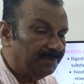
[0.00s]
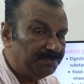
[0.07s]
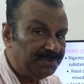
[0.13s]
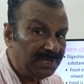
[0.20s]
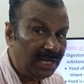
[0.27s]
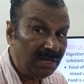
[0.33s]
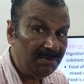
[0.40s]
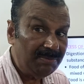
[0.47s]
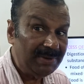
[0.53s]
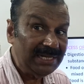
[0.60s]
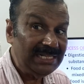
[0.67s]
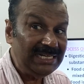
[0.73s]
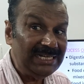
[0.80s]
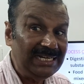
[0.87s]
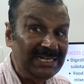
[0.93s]
absorbed by
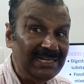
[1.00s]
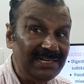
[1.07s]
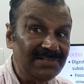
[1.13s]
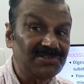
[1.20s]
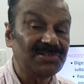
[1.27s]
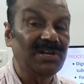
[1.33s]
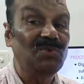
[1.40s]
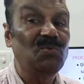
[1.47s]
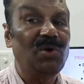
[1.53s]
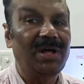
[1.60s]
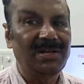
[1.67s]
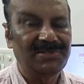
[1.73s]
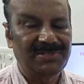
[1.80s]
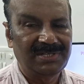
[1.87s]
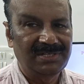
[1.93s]
the intestinal
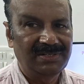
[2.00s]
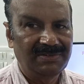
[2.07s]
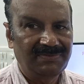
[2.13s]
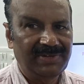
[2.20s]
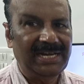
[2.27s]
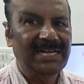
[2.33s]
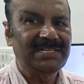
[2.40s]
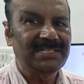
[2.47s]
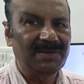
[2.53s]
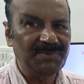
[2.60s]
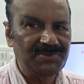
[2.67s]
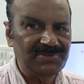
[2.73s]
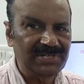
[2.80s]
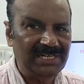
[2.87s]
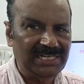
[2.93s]
walls. For
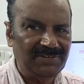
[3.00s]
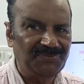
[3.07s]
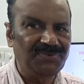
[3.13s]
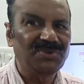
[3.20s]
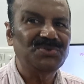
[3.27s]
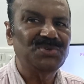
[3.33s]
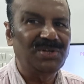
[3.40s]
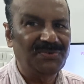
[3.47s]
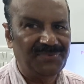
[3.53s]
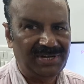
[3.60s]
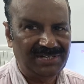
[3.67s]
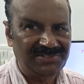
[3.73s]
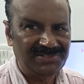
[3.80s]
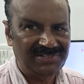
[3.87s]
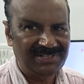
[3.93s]
example, you see typhlosoal,
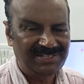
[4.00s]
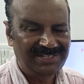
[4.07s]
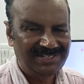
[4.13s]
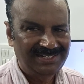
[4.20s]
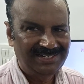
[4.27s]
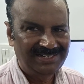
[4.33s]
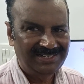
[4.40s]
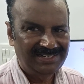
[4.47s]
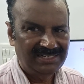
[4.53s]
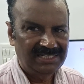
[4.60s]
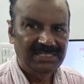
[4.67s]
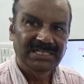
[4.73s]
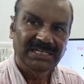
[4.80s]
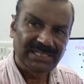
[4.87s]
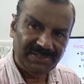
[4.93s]
friends.
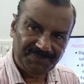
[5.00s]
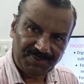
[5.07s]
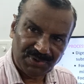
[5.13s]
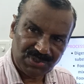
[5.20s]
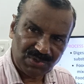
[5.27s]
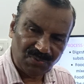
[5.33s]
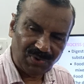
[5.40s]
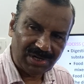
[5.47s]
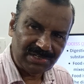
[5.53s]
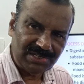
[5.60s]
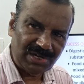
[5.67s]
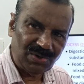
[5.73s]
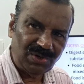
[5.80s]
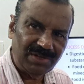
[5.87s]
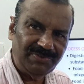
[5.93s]
Typhlosoal, what is
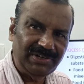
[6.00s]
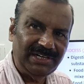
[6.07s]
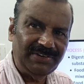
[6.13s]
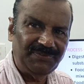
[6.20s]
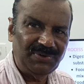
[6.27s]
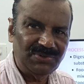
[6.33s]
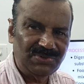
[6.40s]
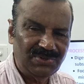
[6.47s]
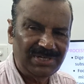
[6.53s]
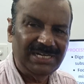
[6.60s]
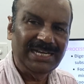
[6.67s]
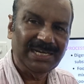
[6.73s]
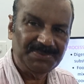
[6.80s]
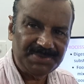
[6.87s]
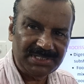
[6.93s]
the role of the typhlosoal?
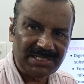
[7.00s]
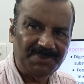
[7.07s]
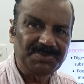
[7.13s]
It helps in